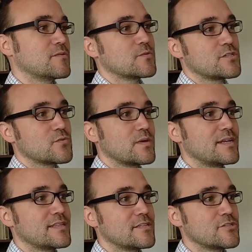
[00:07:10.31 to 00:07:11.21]
which is what
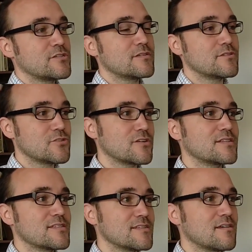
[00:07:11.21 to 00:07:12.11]
Nathan
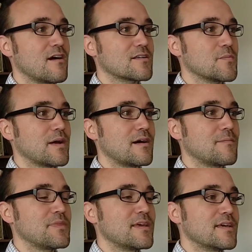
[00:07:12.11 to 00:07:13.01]
Jurgensen talked
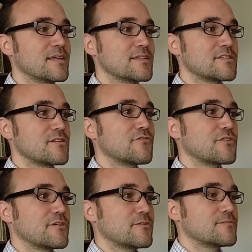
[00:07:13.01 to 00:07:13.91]
about in his
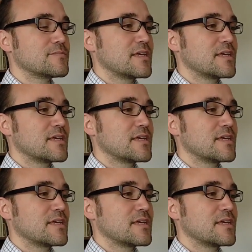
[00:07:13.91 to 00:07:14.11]
interview